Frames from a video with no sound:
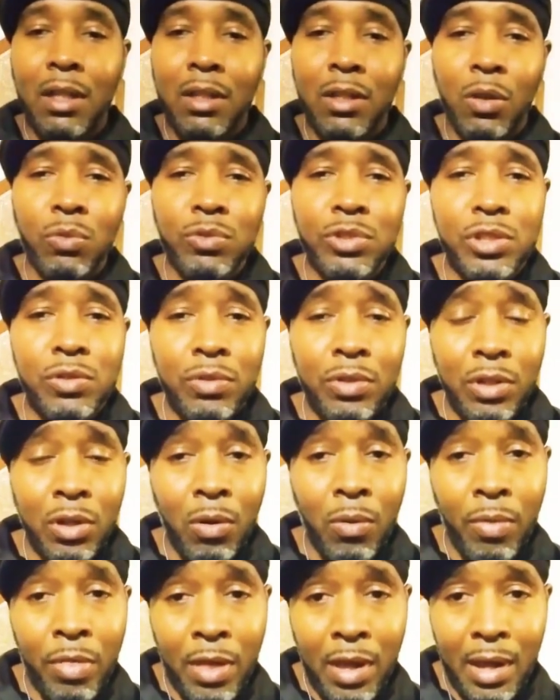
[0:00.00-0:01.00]
Don't you
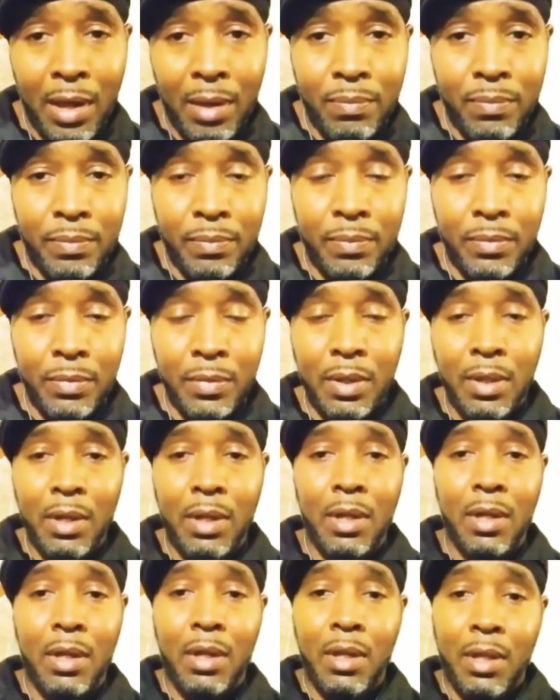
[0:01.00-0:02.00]
know that
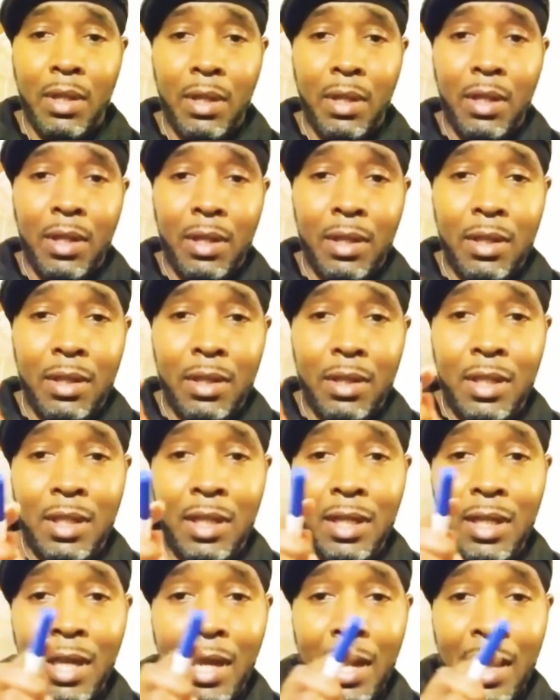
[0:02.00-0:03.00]

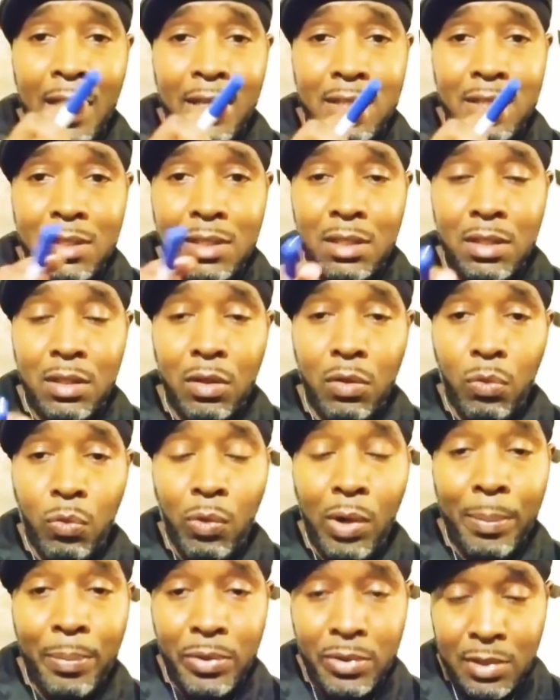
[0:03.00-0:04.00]
the S
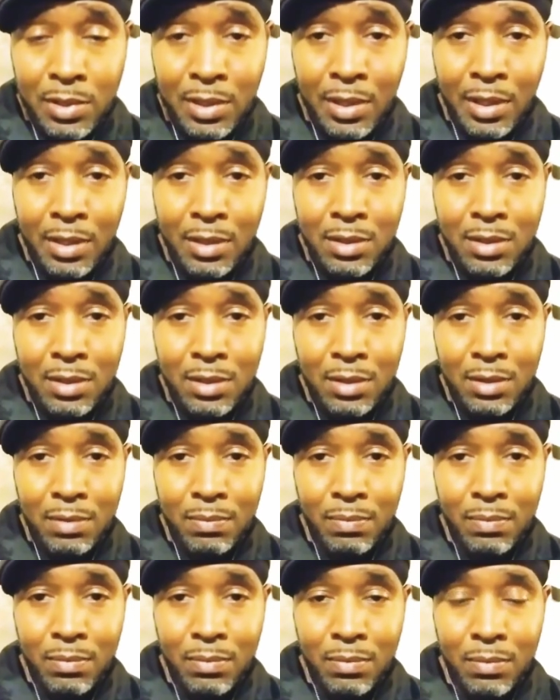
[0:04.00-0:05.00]
represents,
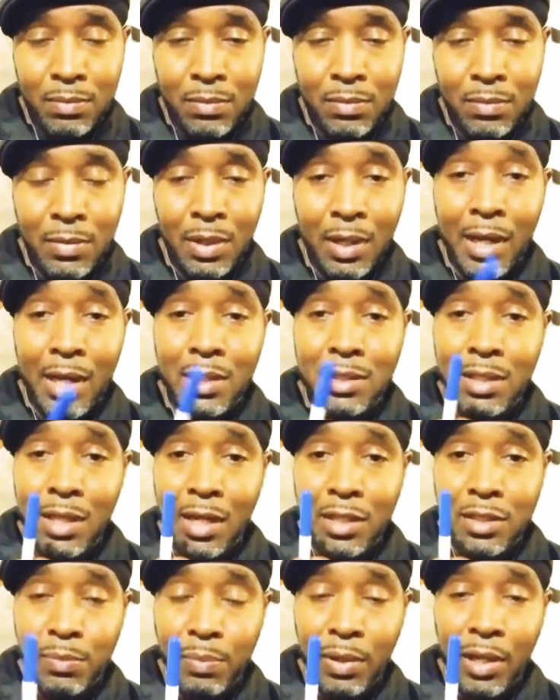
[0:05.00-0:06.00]
as I
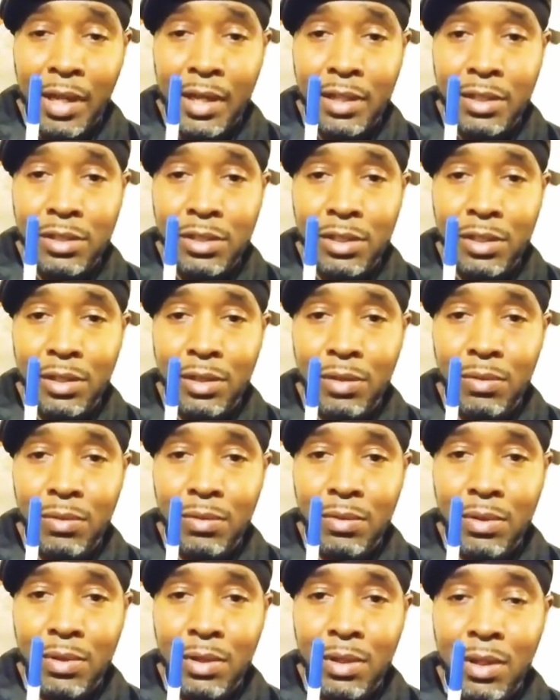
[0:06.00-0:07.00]
explained to you,
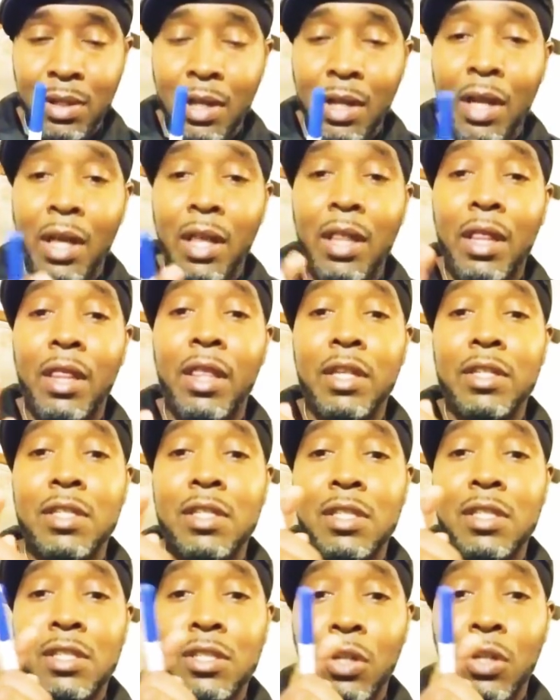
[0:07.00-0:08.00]
the
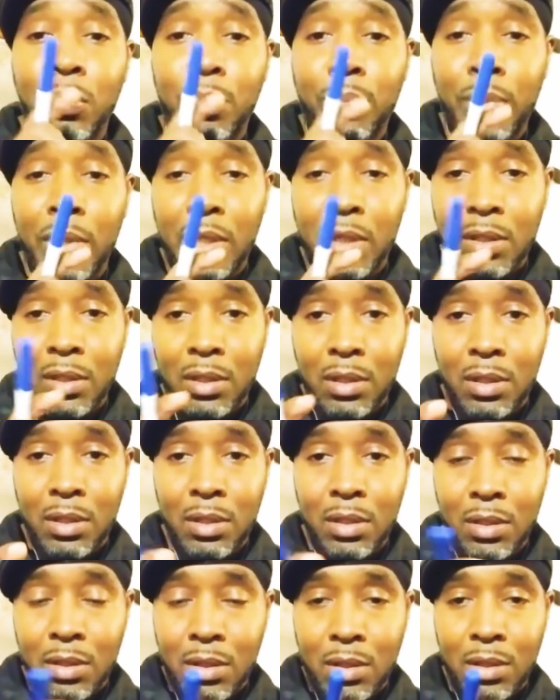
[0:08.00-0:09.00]
serpent,
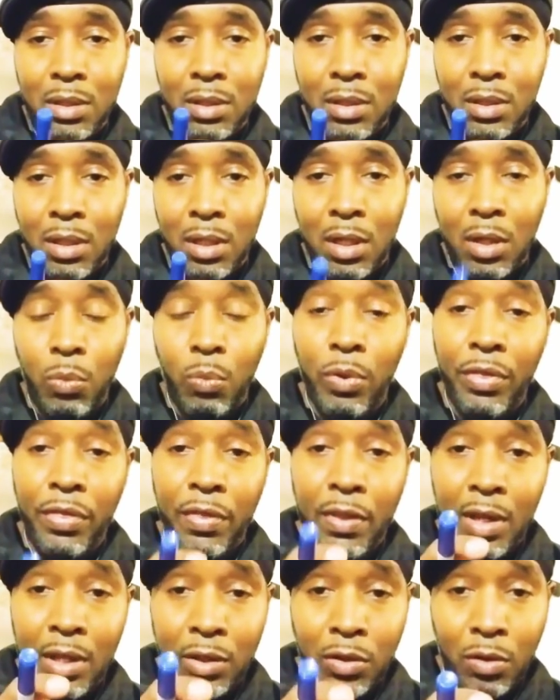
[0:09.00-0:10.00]
but
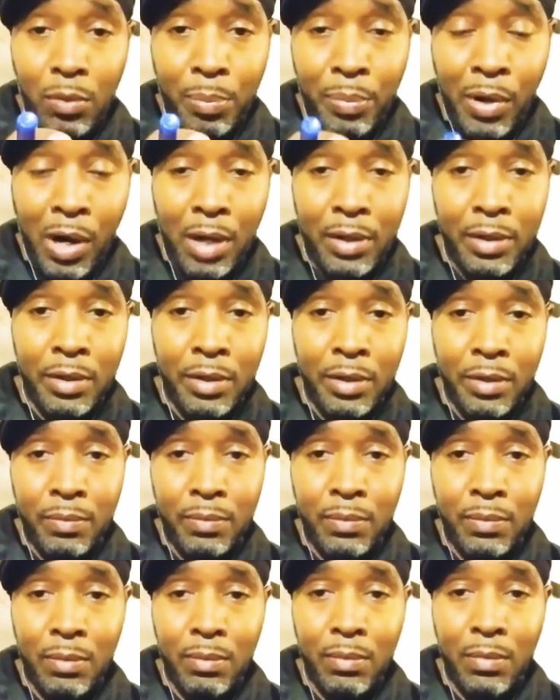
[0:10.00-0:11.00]
then your partner
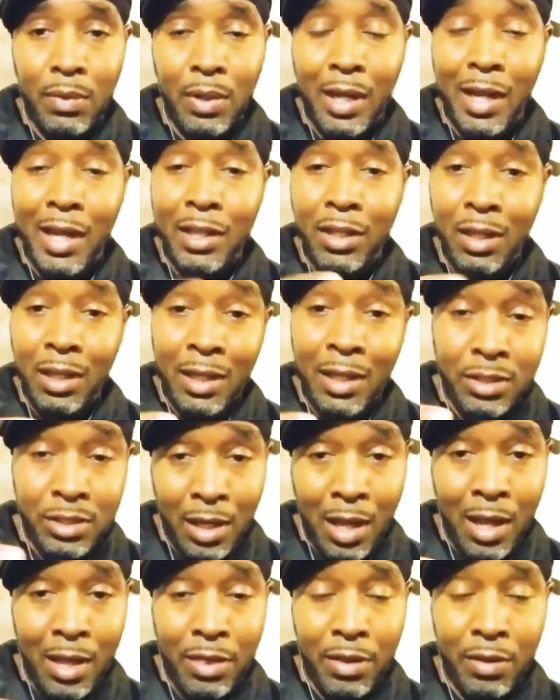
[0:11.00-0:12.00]
and each
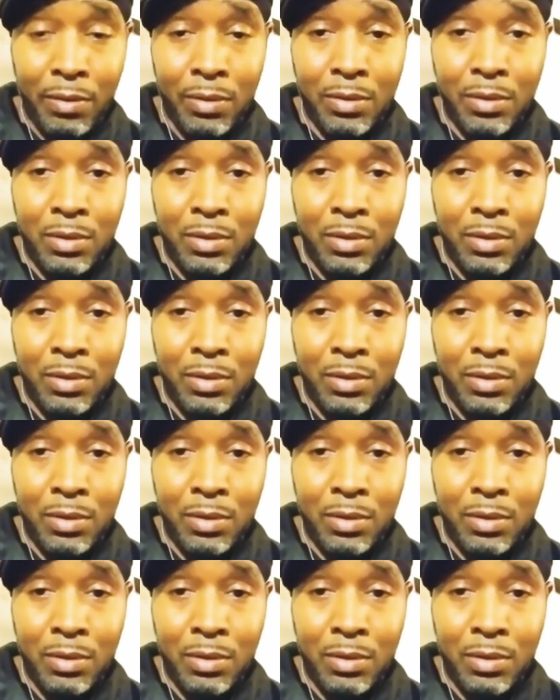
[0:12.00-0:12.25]
other.